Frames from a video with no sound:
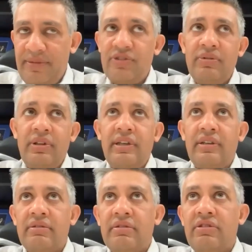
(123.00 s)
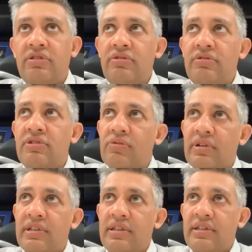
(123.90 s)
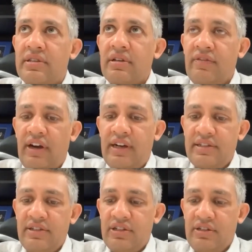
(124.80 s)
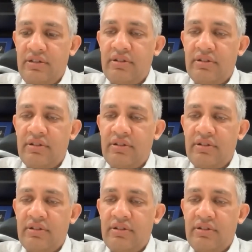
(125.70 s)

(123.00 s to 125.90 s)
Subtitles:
there's really 2 sources of oxygen.